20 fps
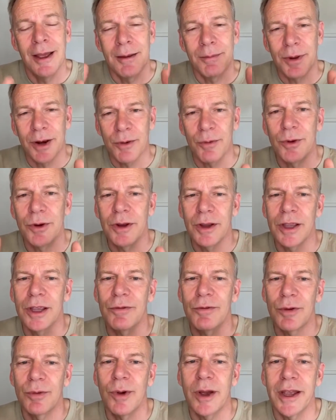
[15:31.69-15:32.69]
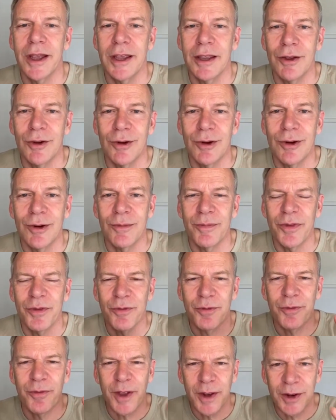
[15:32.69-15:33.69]
but I wouldn't give away your
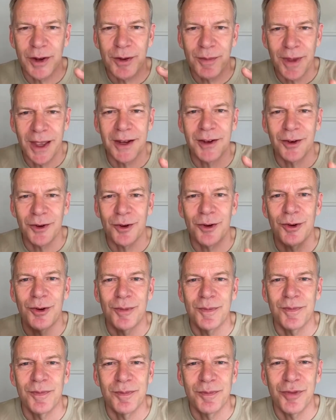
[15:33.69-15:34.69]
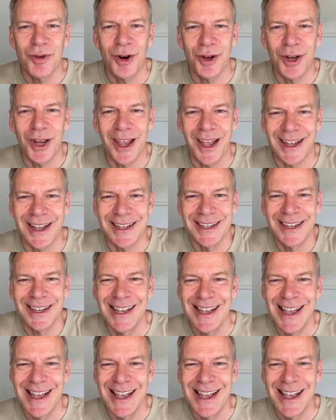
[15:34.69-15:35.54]
fundamental product.